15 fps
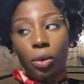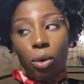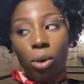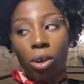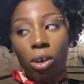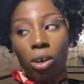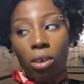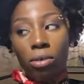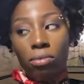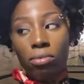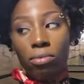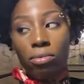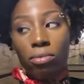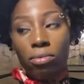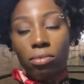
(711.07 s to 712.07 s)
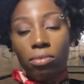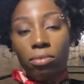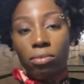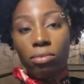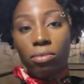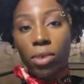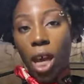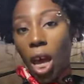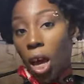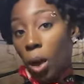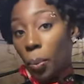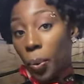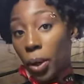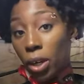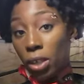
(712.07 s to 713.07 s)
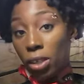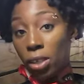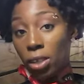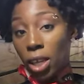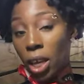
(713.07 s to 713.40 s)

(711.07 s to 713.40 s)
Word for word: for helpers.